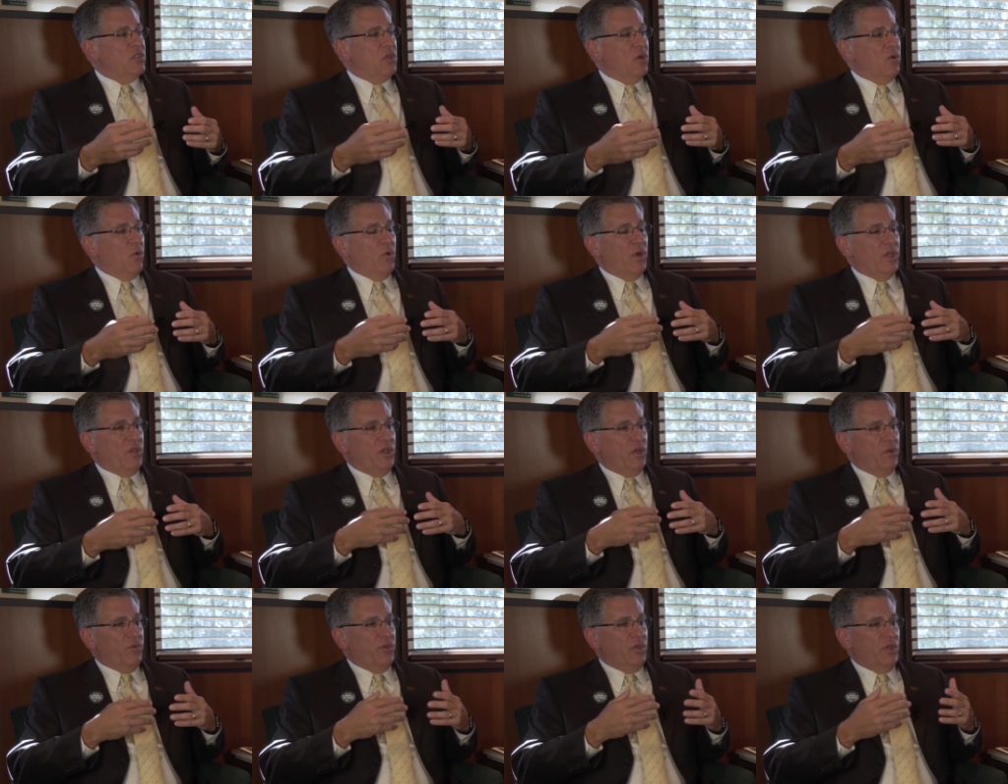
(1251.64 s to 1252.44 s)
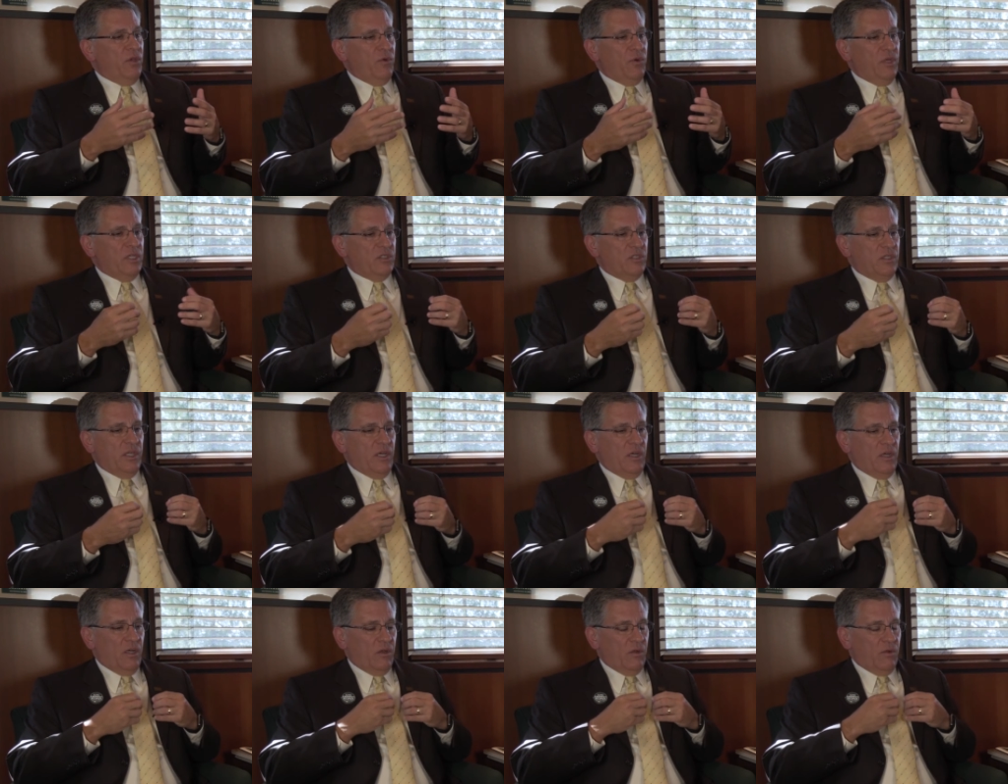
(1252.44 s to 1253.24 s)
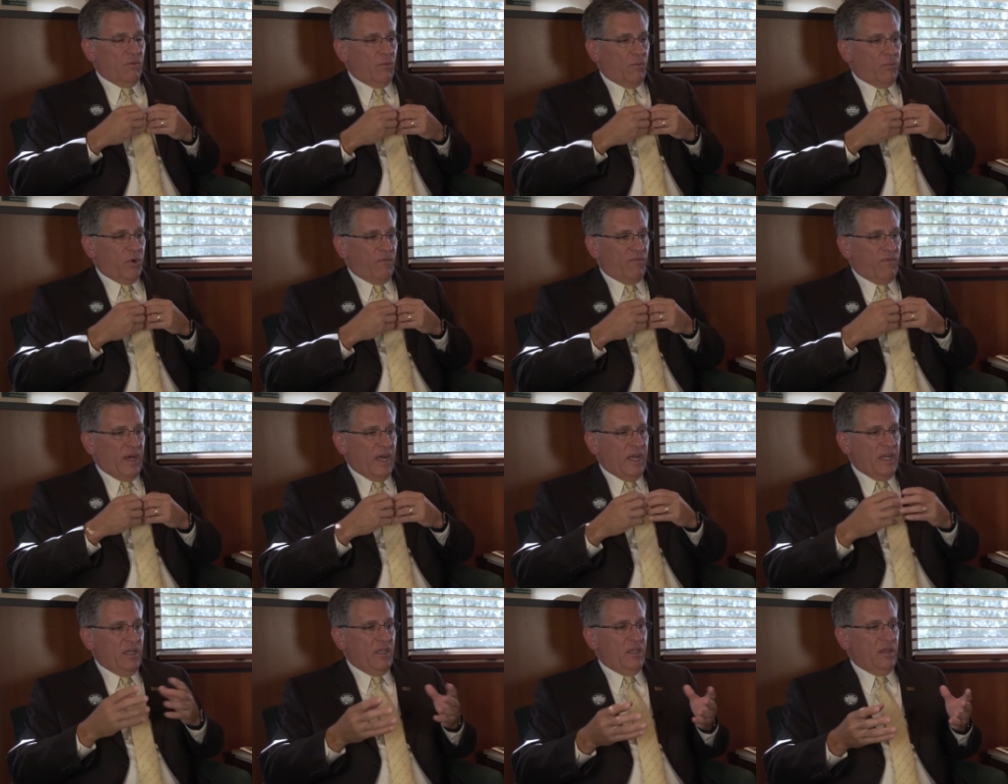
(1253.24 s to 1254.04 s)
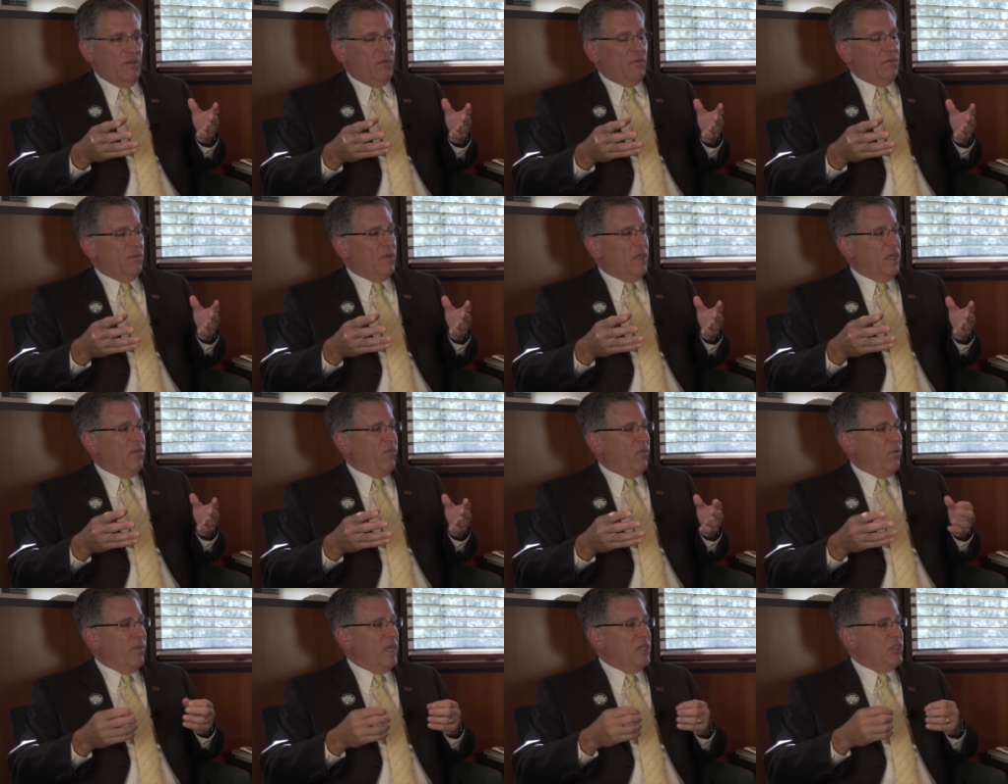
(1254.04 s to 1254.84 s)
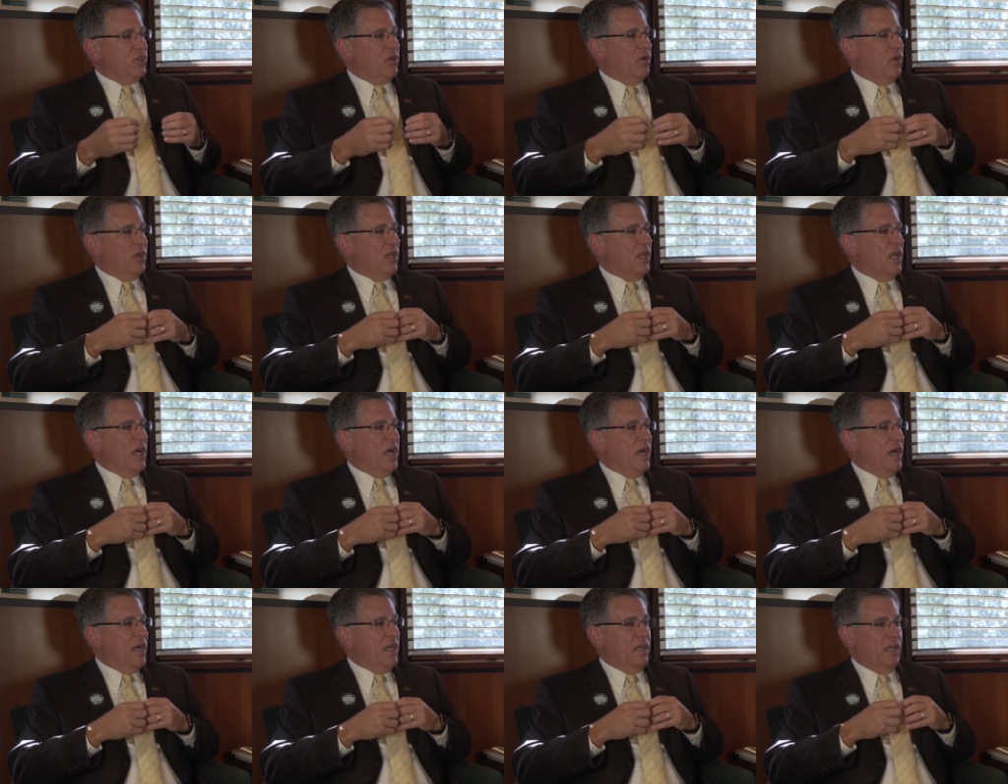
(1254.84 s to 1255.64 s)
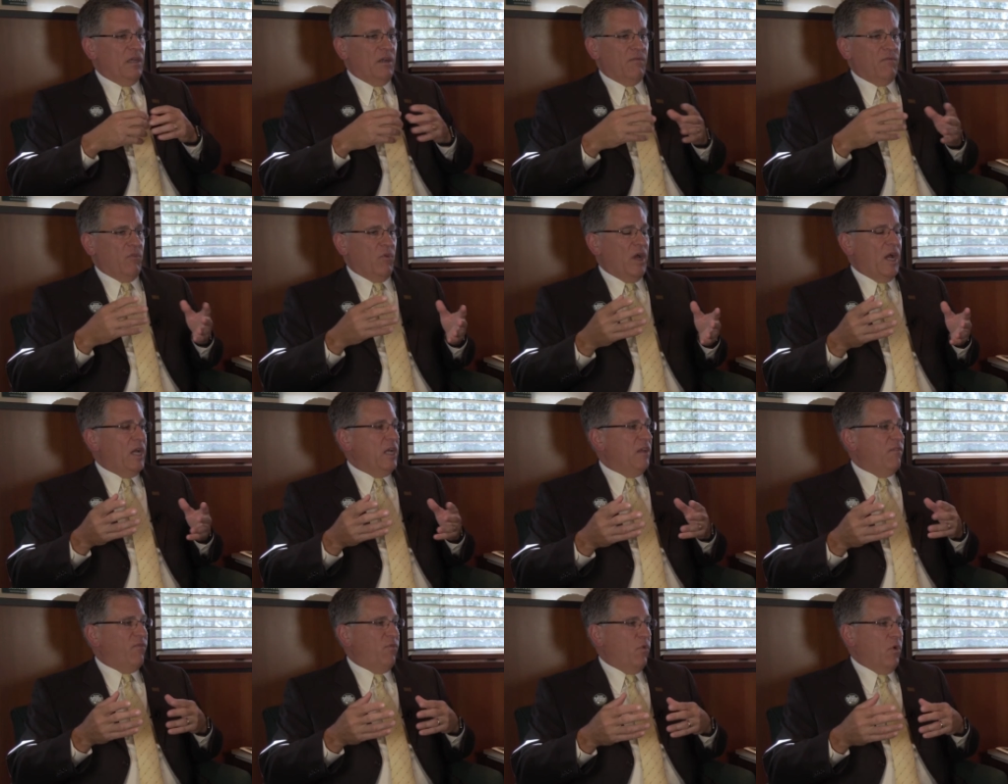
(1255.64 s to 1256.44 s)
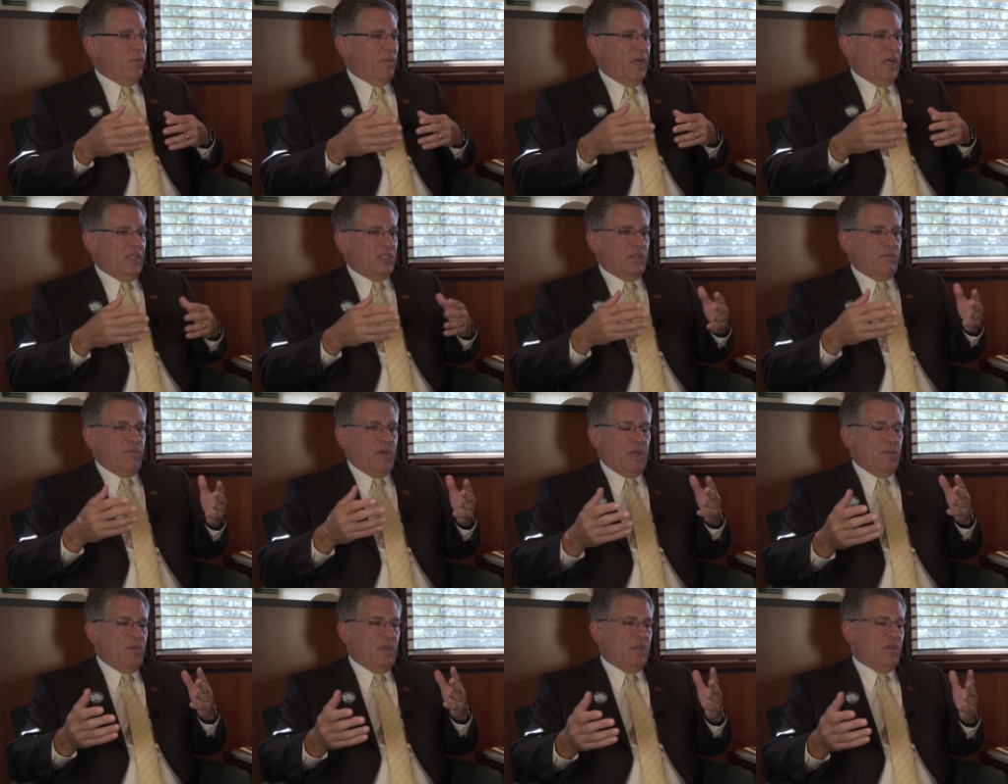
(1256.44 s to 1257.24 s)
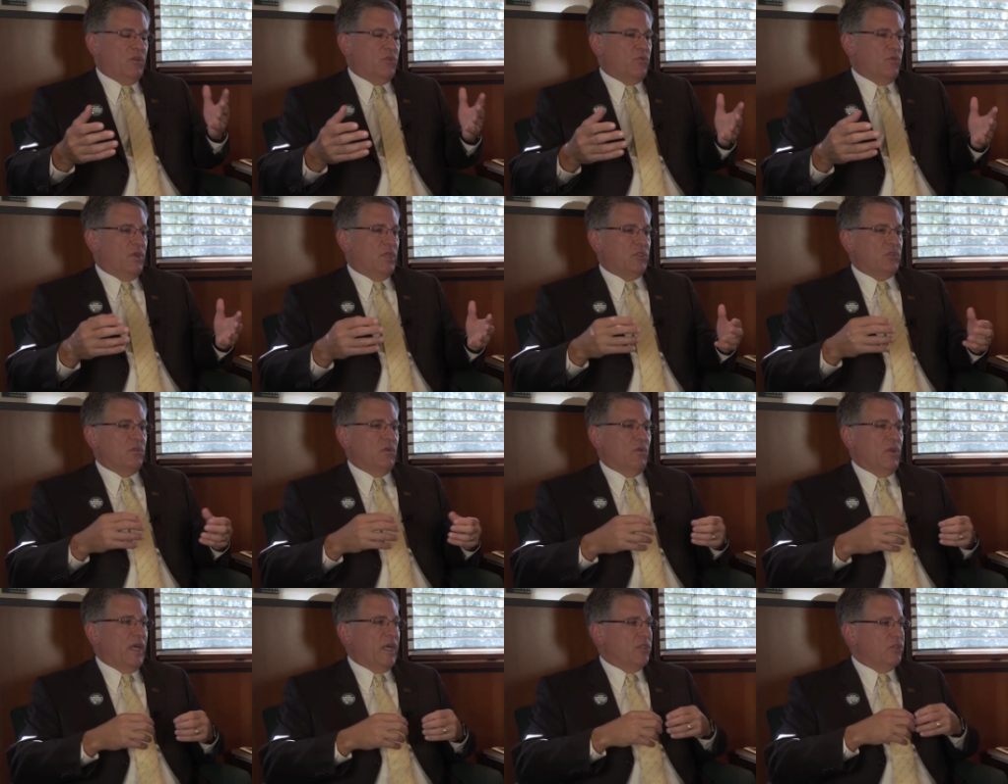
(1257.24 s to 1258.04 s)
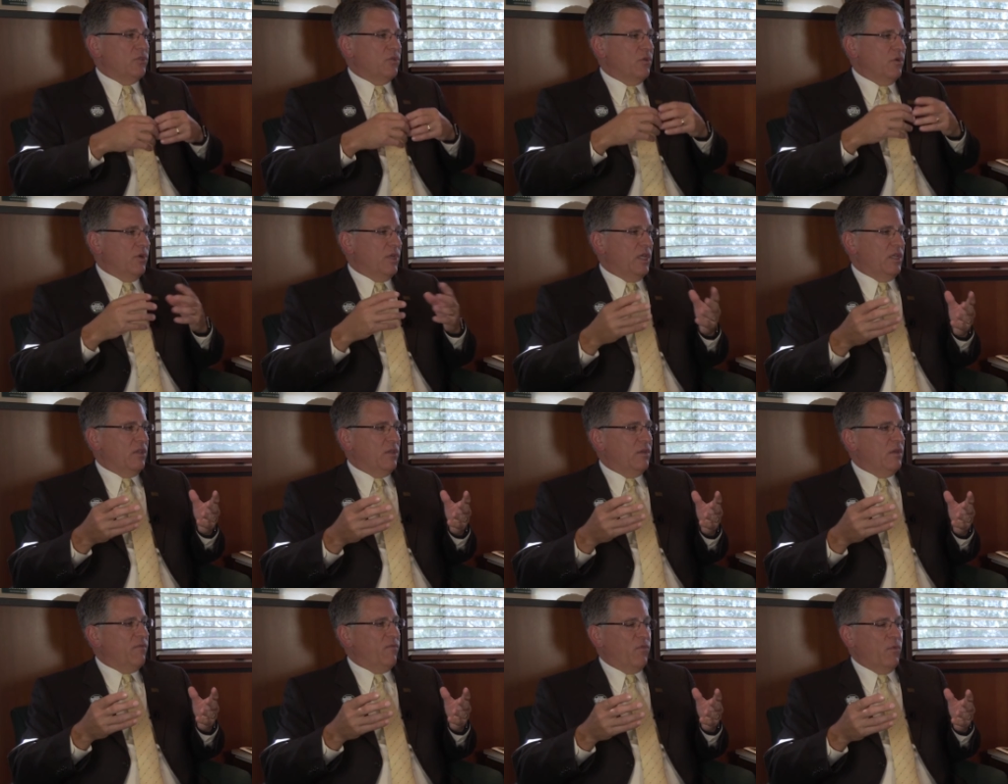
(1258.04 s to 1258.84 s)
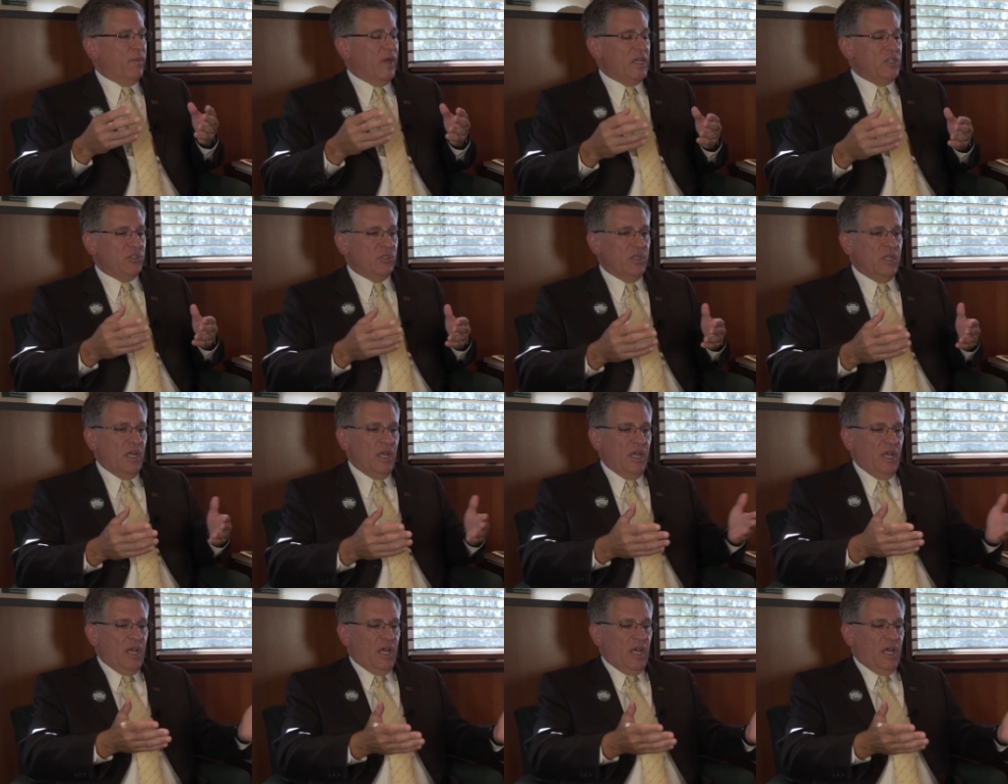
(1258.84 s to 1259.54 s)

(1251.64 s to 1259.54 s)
So what they'll do is they'll provide the information online in a variety of formats. It may be the traditional lecture or get the information.